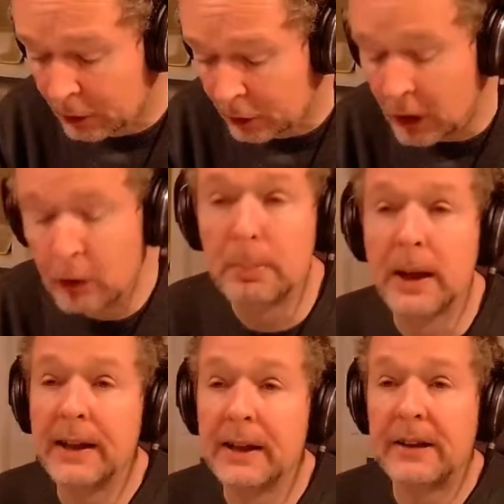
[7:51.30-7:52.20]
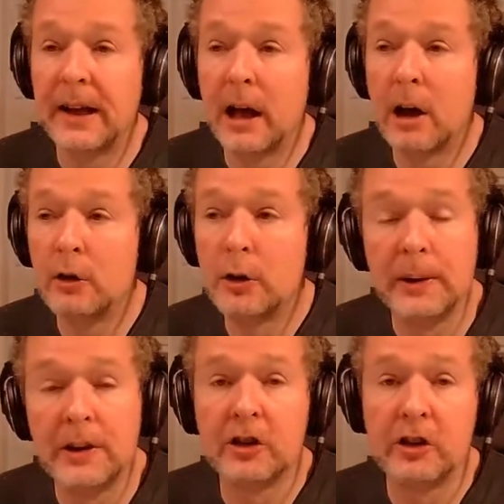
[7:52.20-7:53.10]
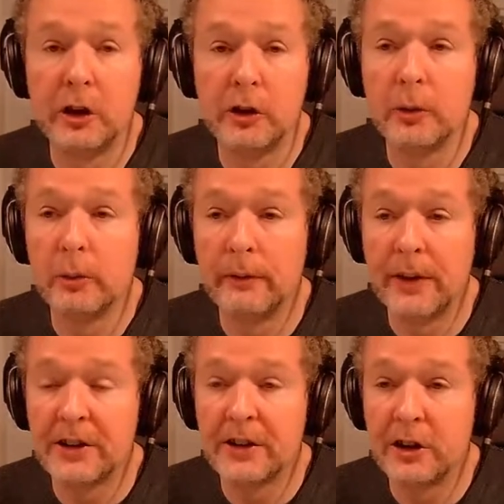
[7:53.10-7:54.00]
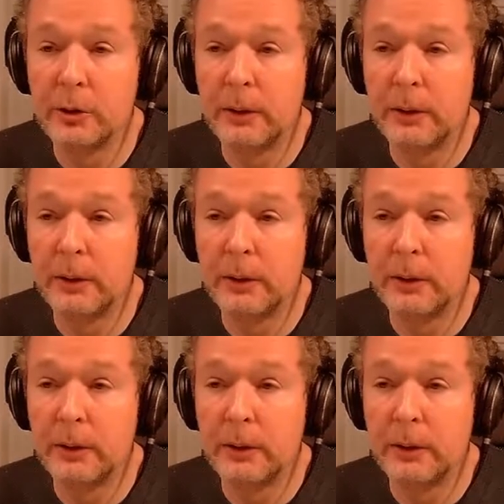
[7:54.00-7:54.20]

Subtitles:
Don't pay the debt owed to institutional investors.